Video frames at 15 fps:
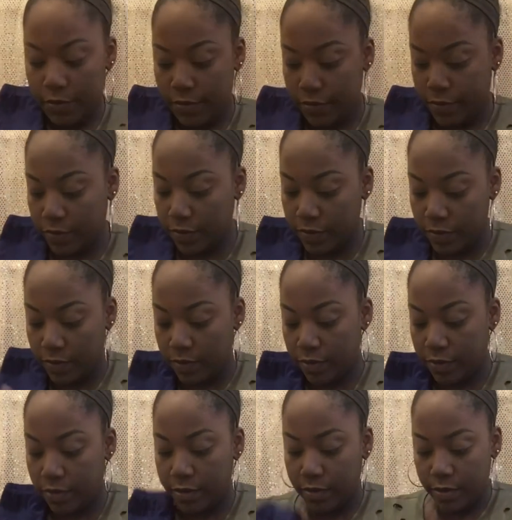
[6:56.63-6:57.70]

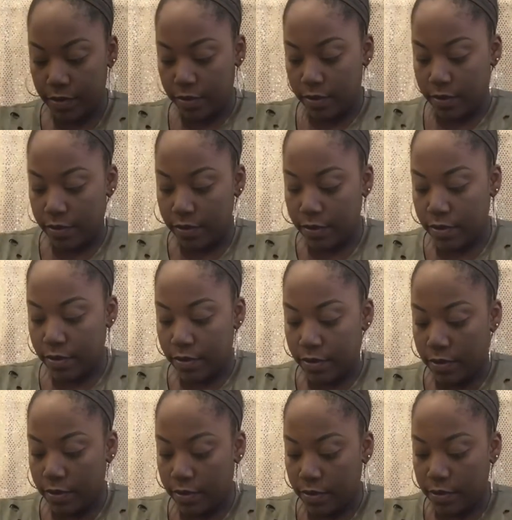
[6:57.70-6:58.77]

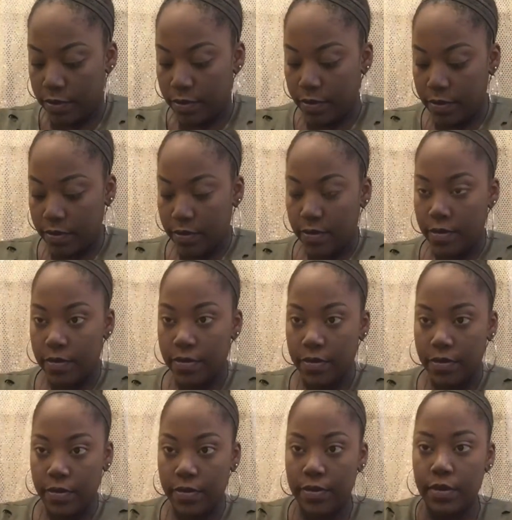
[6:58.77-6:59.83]

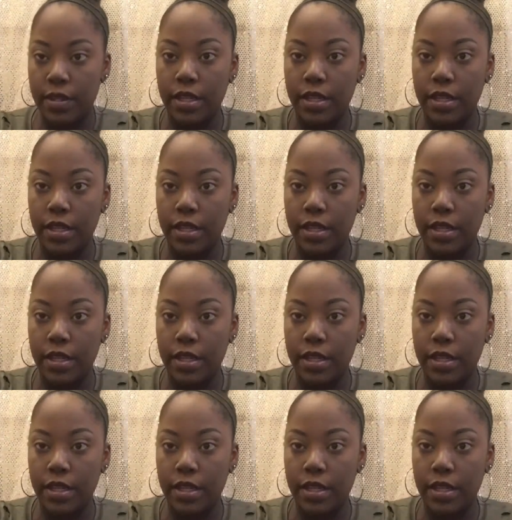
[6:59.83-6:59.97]
No one is speaking in this clip.